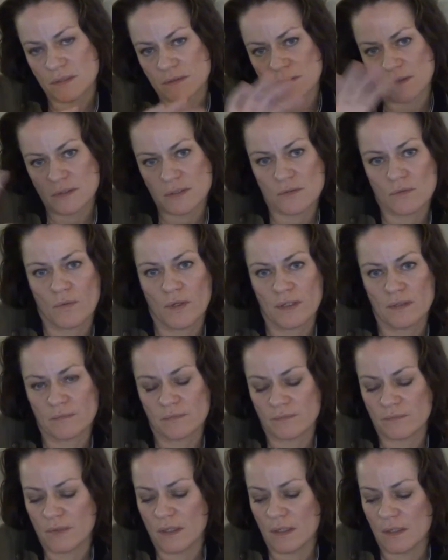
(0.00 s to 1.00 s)
there's quite
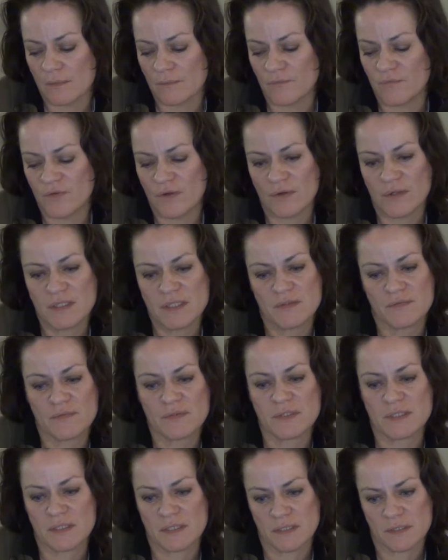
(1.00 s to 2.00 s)
varied
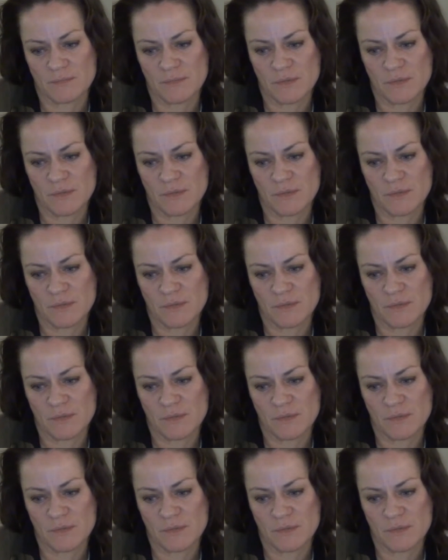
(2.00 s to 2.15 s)
differences